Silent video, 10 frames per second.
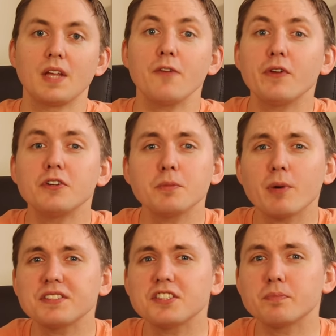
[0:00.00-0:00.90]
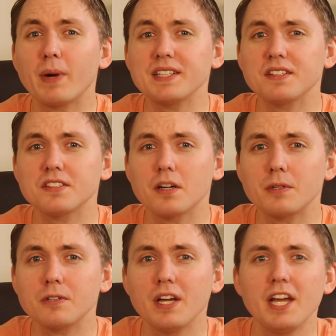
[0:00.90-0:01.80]
If energy prices spike this
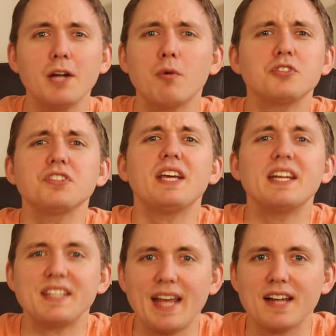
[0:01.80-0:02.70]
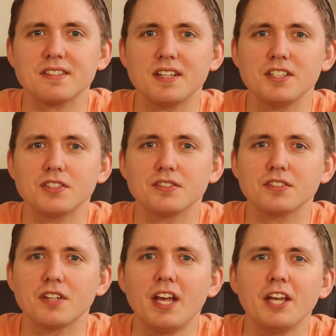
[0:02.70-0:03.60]
summer, it won't just hit gas
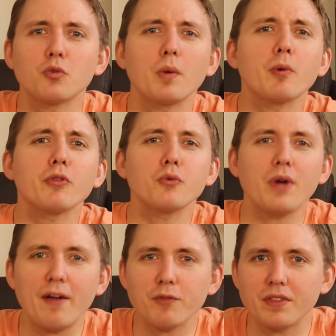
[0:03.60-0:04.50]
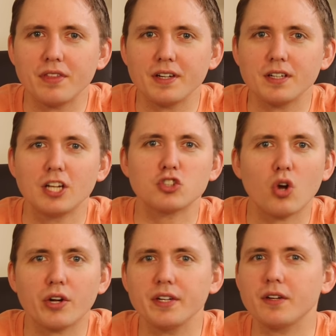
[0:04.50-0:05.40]
stations. It'll ripple through everything.
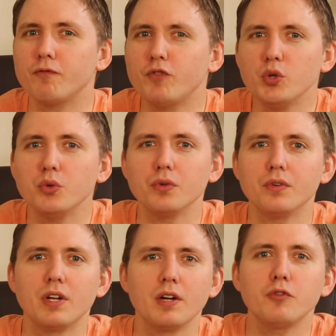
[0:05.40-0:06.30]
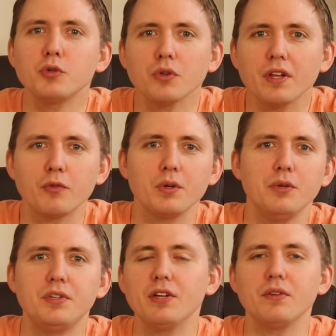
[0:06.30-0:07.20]
Trucking, food, Food delivery,
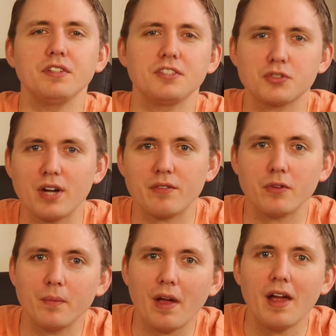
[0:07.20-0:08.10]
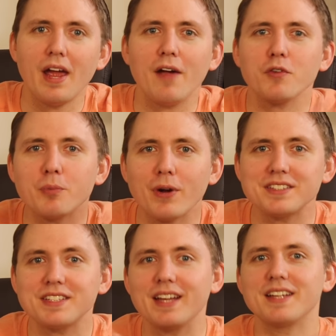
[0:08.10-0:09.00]
utilities, travel, every
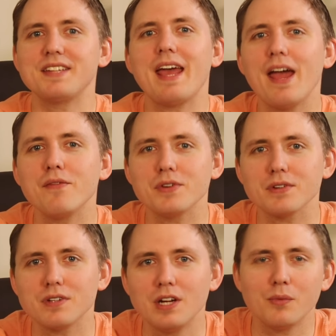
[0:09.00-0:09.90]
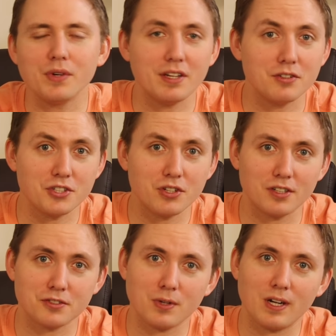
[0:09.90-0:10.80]
price tag gets heavier when energy
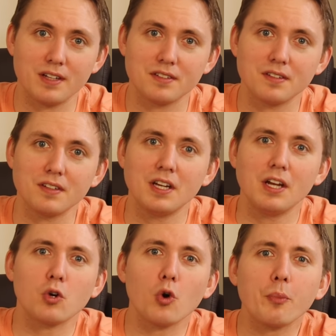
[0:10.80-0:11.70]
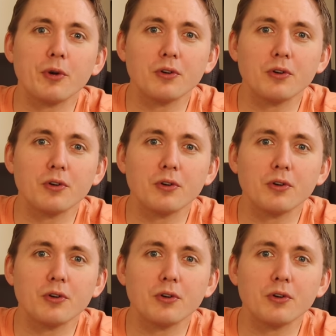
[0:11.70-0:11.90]
costs rise. And corporate